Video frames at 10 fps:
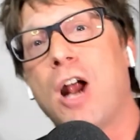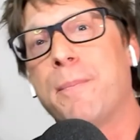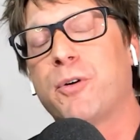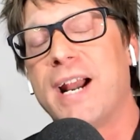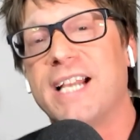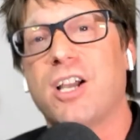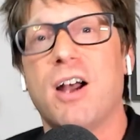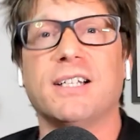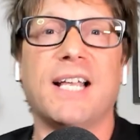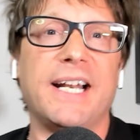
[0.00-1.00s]
drop great
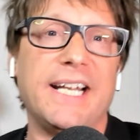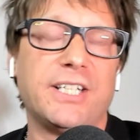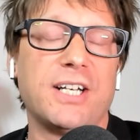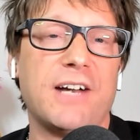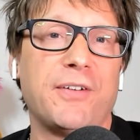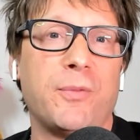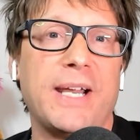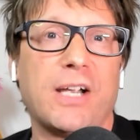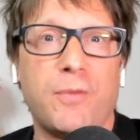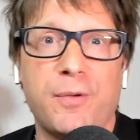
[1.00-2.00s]
content each and every
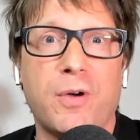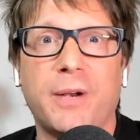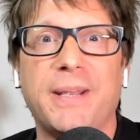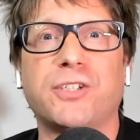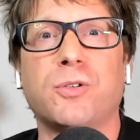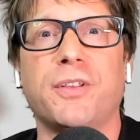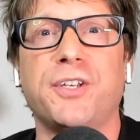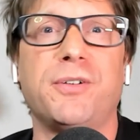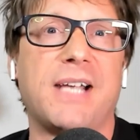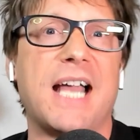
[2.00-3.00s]
week, and we want to make sure
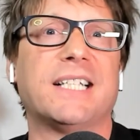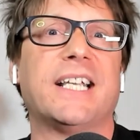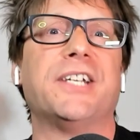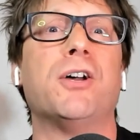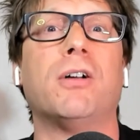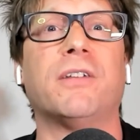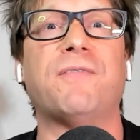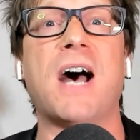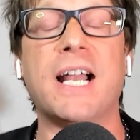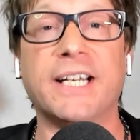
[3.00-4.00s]
that you guys get
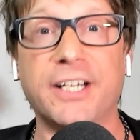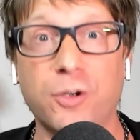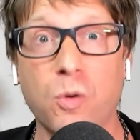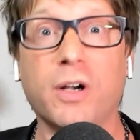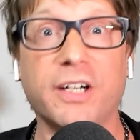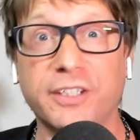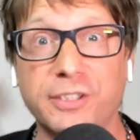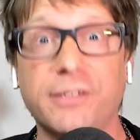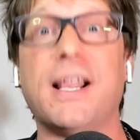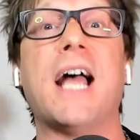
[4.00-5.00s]
notified. And in order to
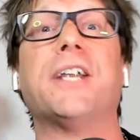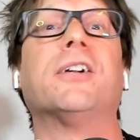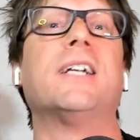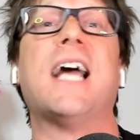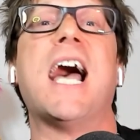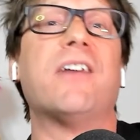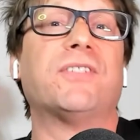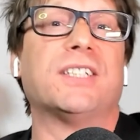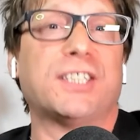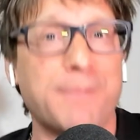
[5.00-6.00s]
do that, you're going to
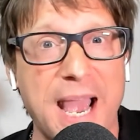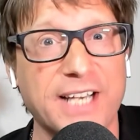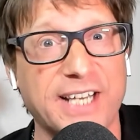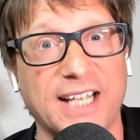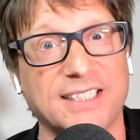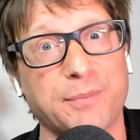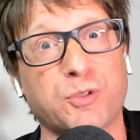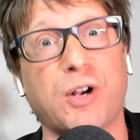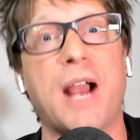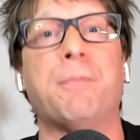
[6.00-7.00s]
have to smash that
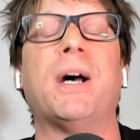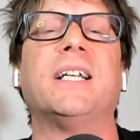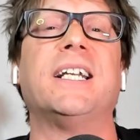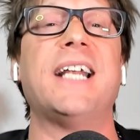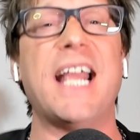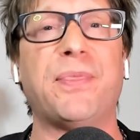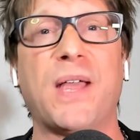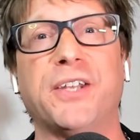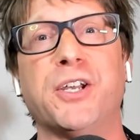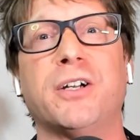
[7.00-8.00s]
subscribe button and
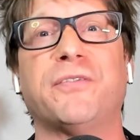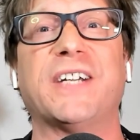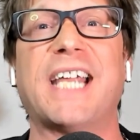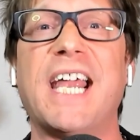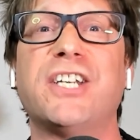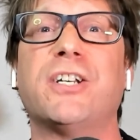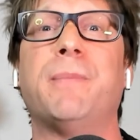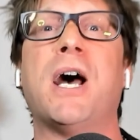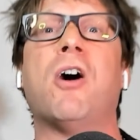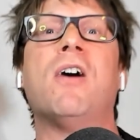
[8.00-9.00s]
hit that
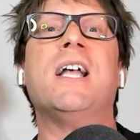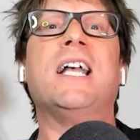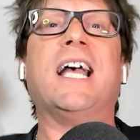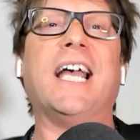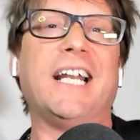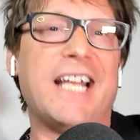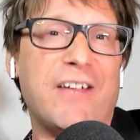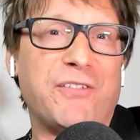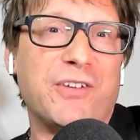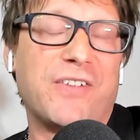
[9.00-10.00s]
notification bell. And
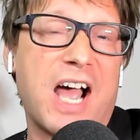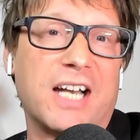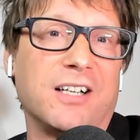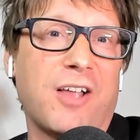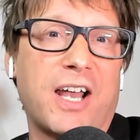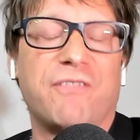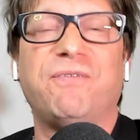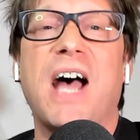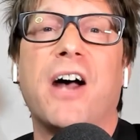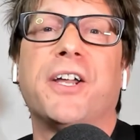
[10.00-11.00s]
if you've gotten a lot
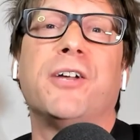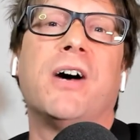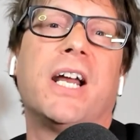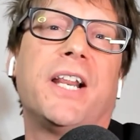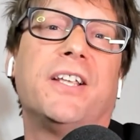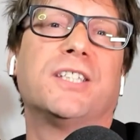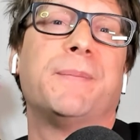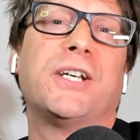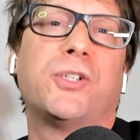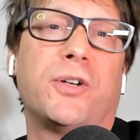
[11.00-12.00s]
of value out of
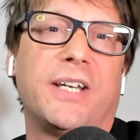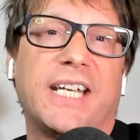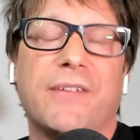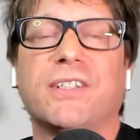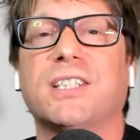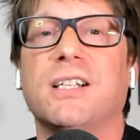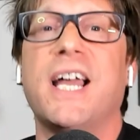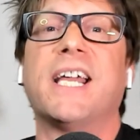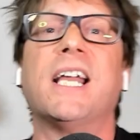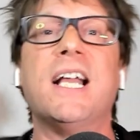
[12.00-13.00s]
this, make sure you give us a
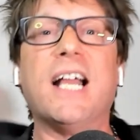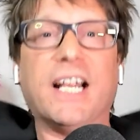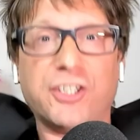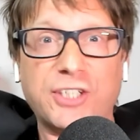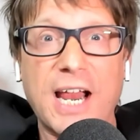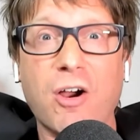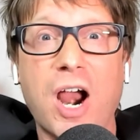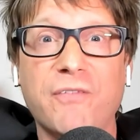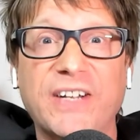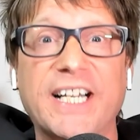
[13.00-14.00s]
like and share
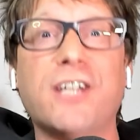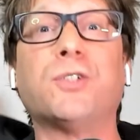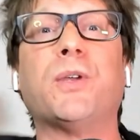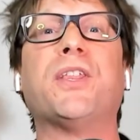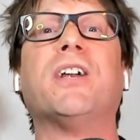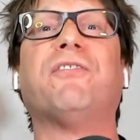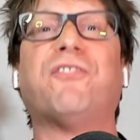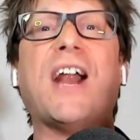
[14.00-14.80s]
our videos with your